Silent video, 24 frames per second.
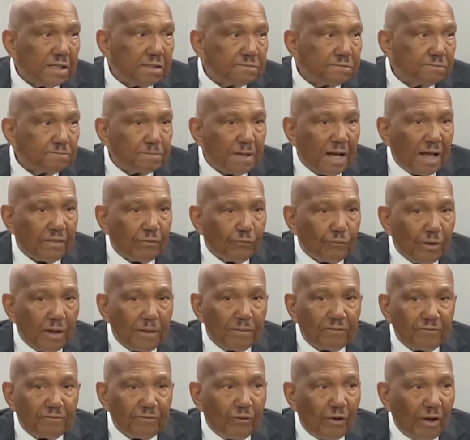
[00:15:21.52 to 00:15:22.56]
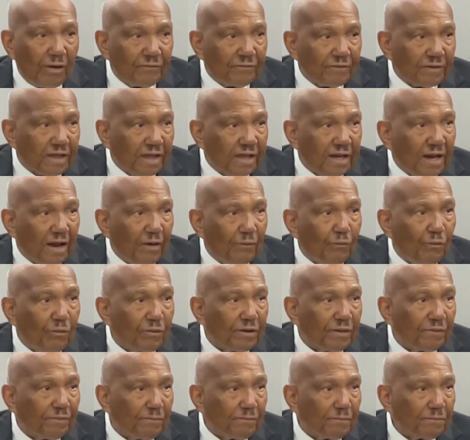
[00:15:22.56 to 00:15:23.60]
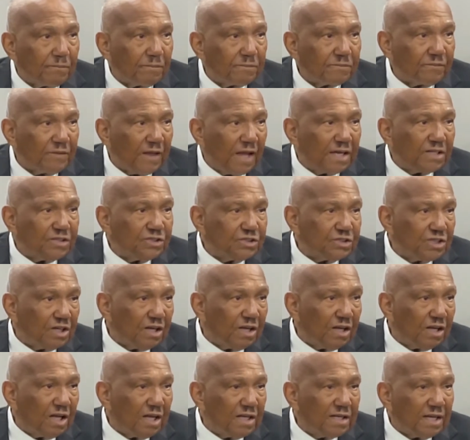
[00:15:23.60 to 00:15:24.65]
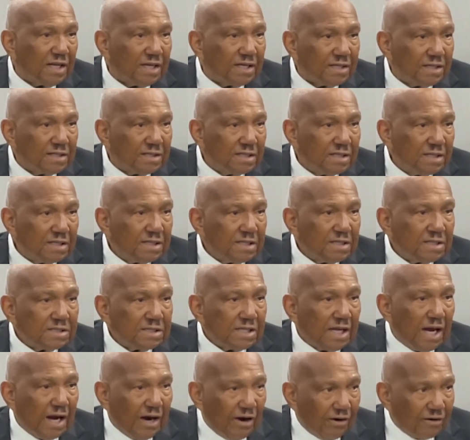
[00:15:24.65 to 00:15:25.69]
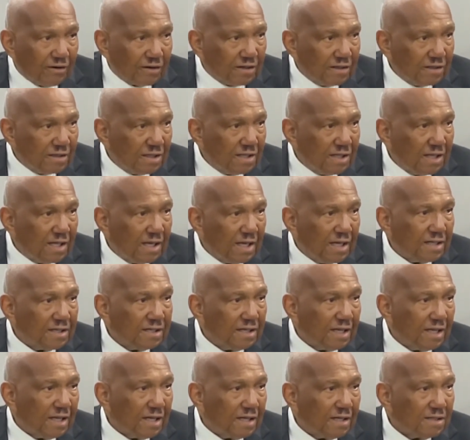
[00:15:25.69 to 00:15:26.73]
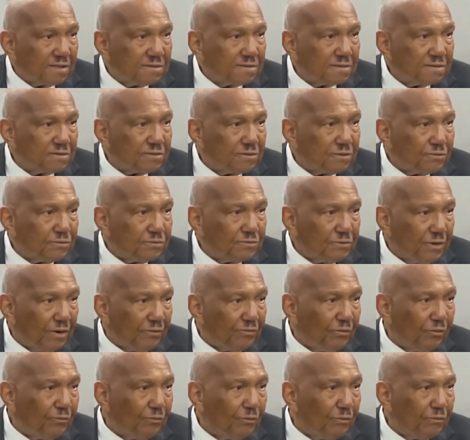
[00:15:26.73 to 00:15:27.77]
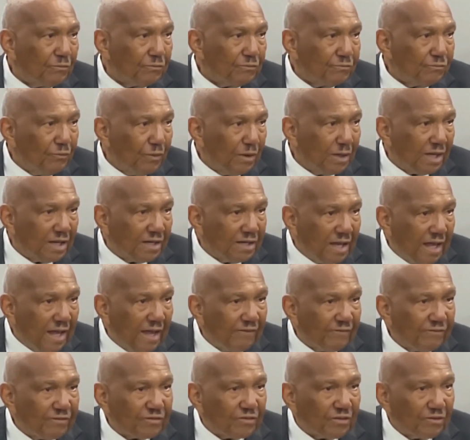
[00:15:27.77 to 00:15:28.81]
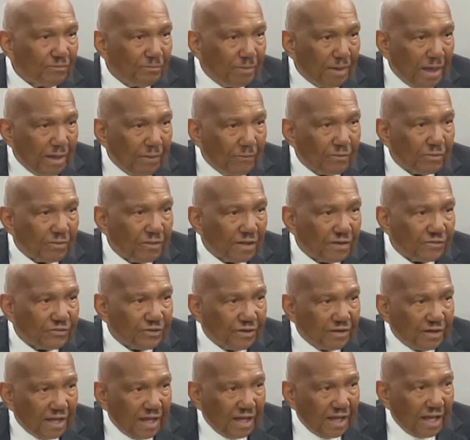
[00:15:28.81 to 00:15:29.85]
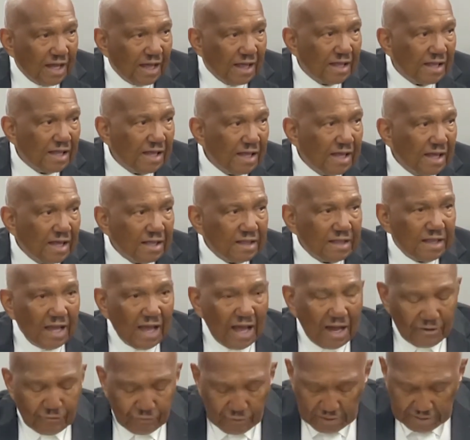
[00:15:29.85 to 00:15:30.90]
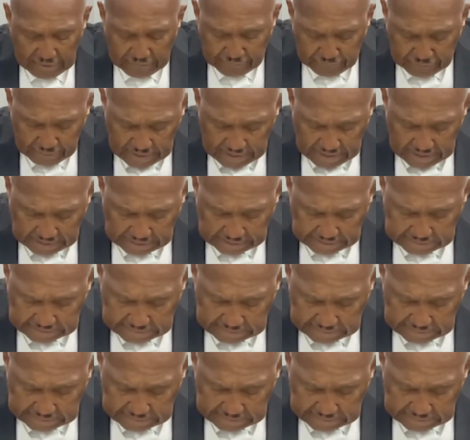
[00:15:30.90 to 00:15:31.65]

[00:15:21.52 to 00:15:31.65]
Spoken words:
By the way, before I forget, I want to thank John and Erica and Reverend Willie Davis for being with us today. They are great friends.